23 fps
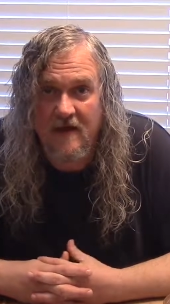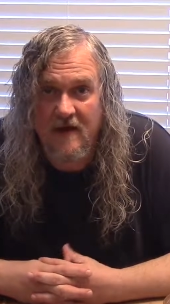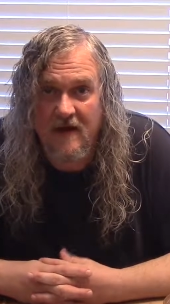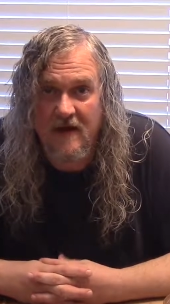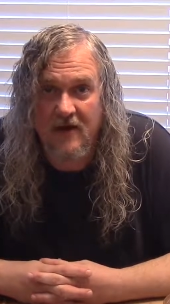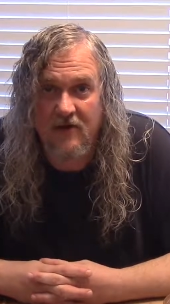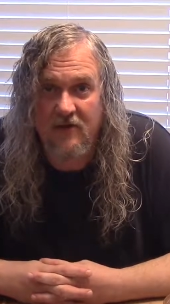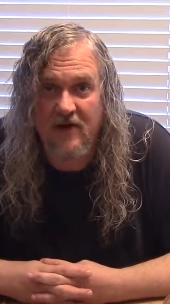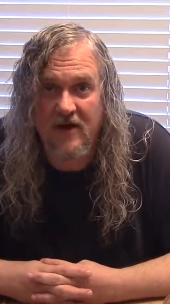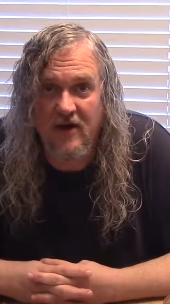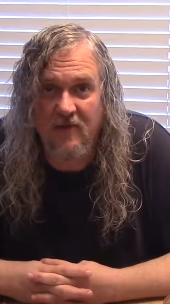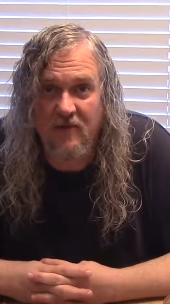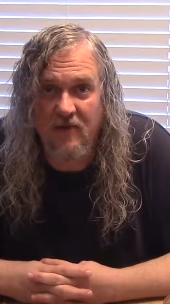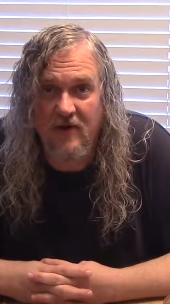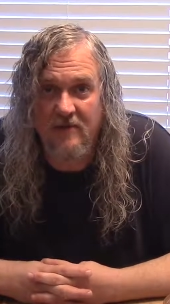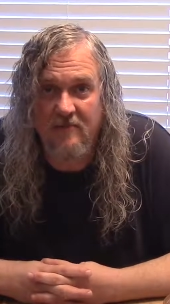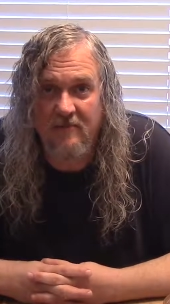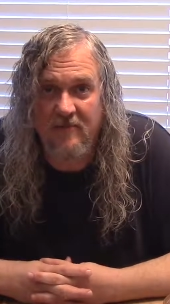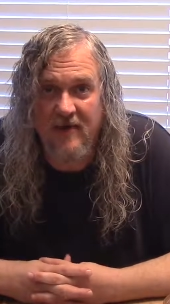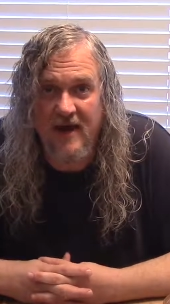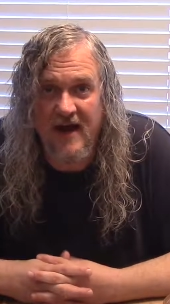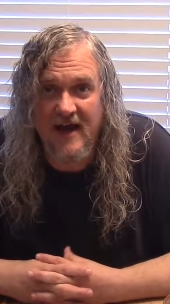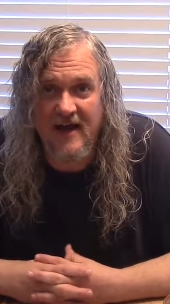Anyway, he
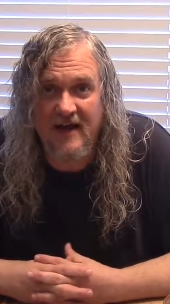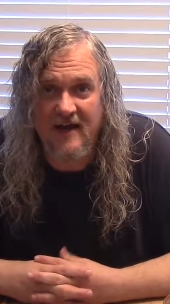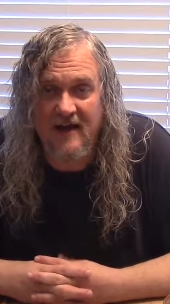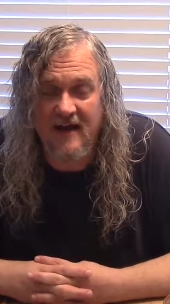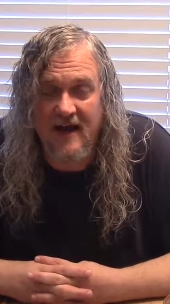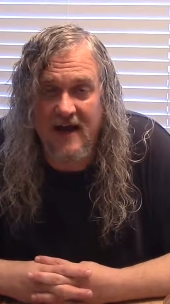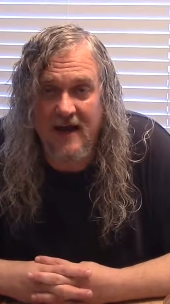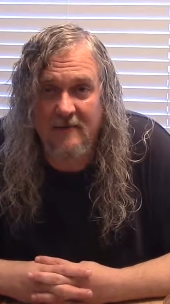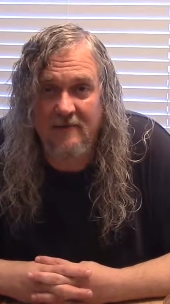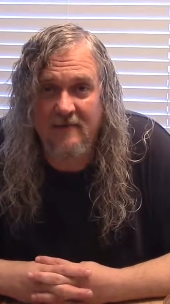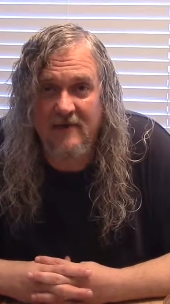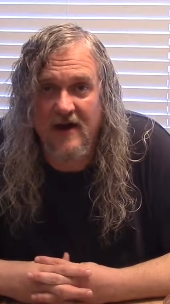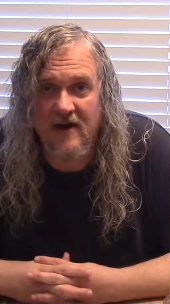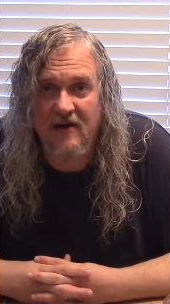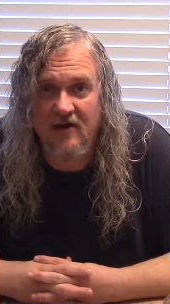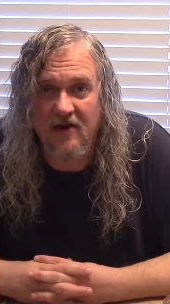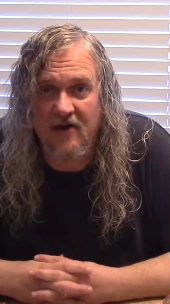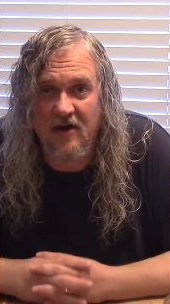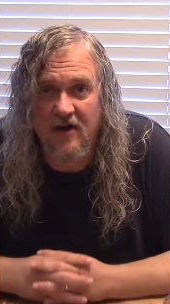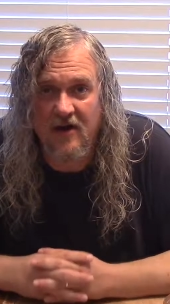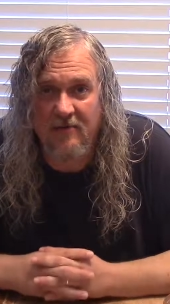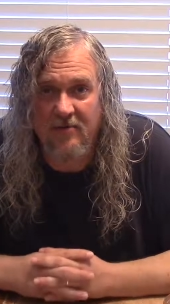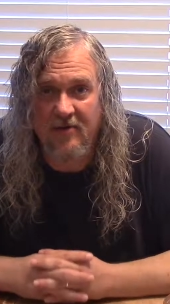went back and came out
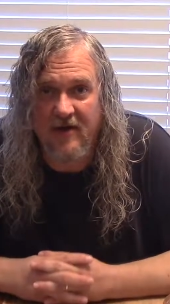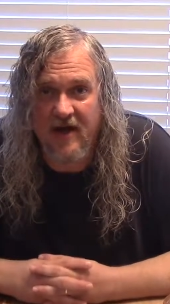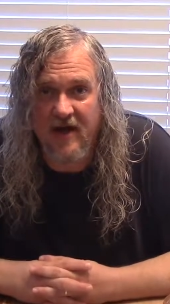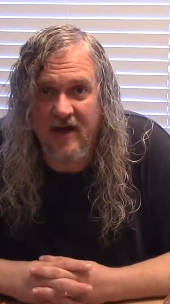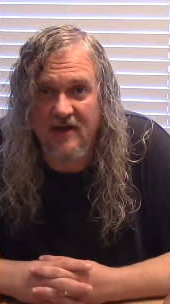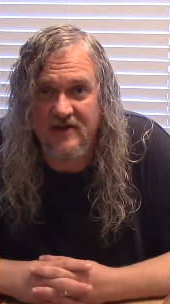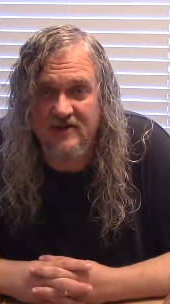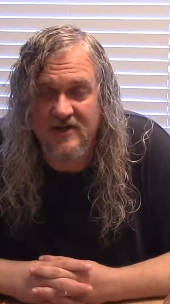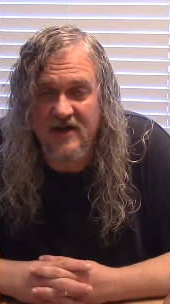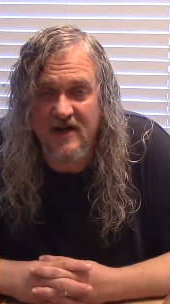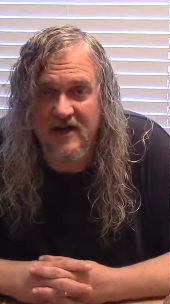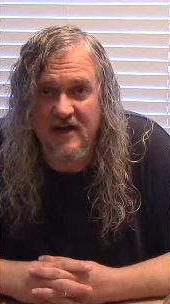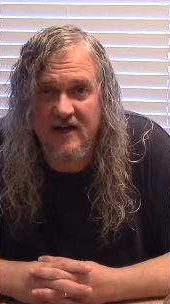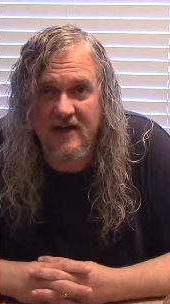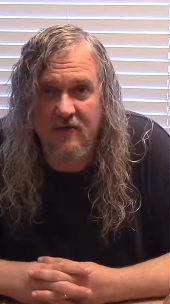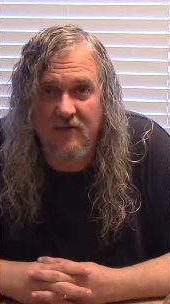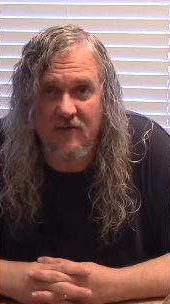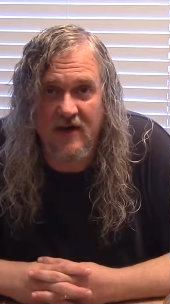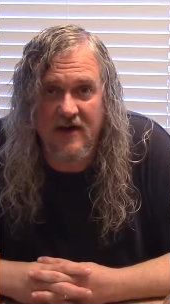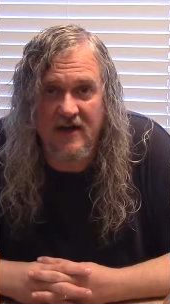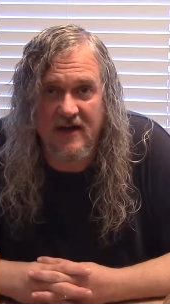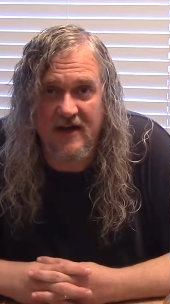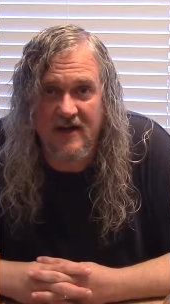all apologetic and
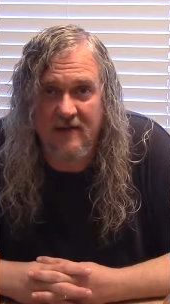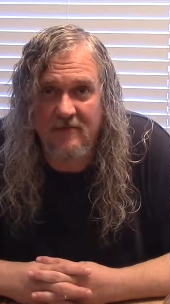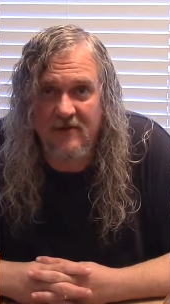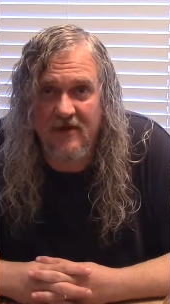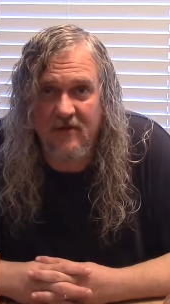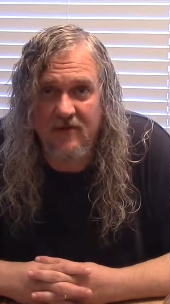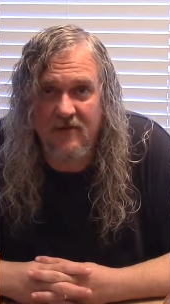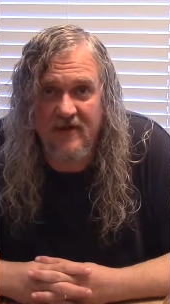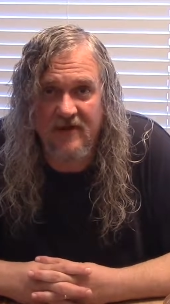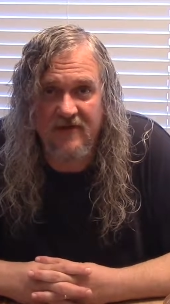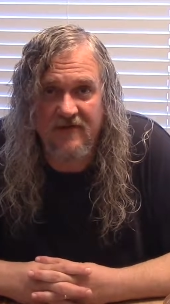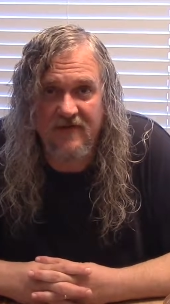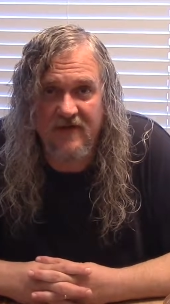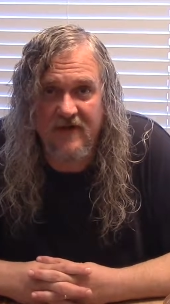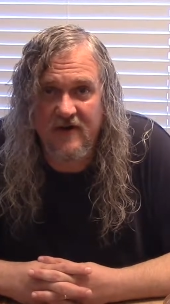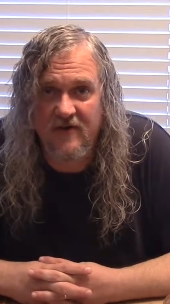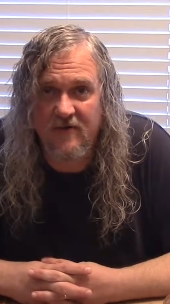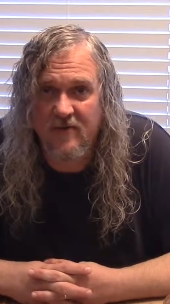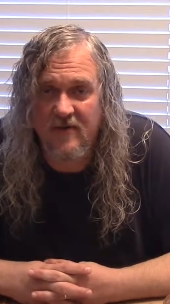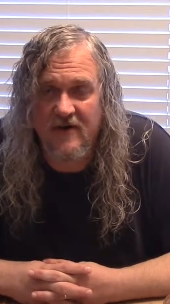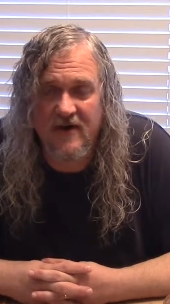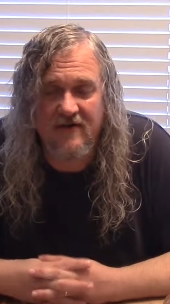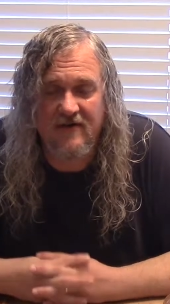wanted to give me a refund
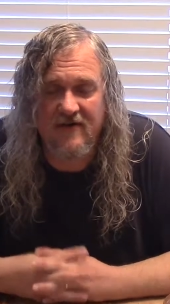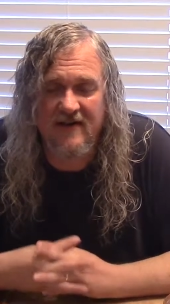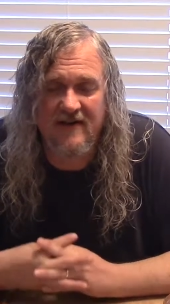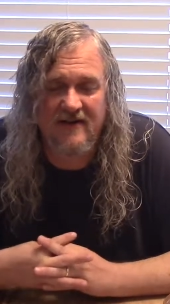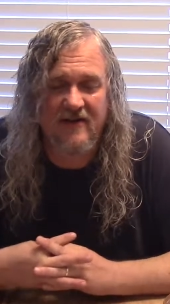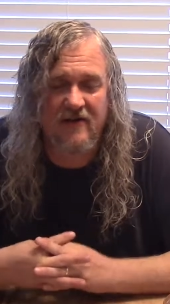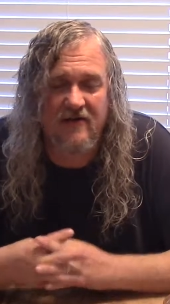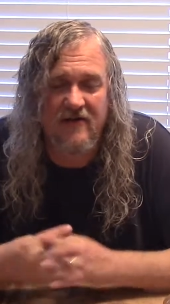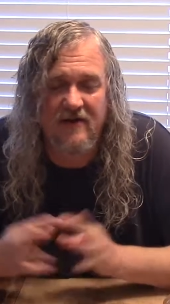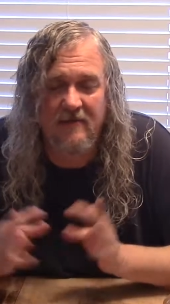or whatever. I don't even